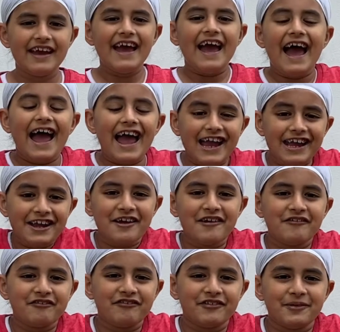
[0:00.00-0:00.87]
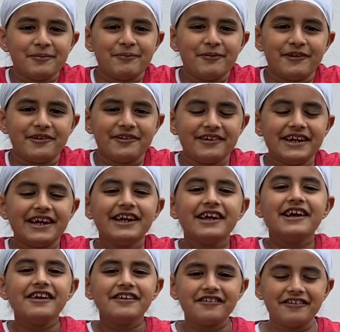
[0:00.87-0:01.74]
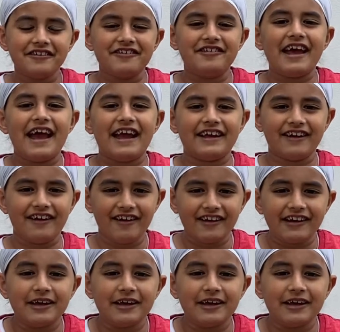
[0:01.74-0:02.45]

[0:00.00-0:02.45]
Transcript: Hey everybody, today I